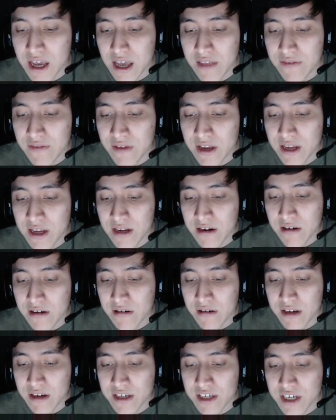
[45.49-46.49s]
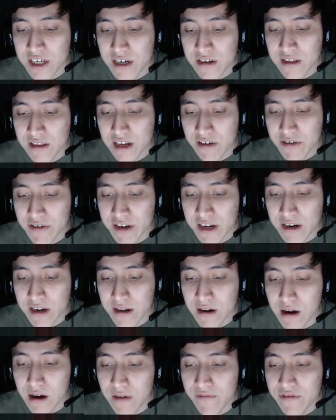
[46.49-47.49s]
and they intercross here and they created
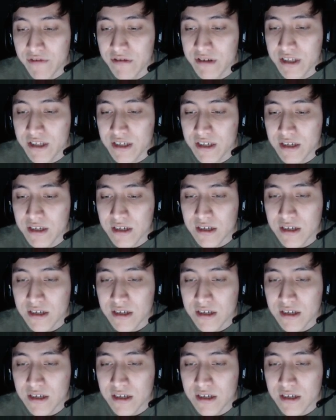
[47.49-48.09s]
confluence,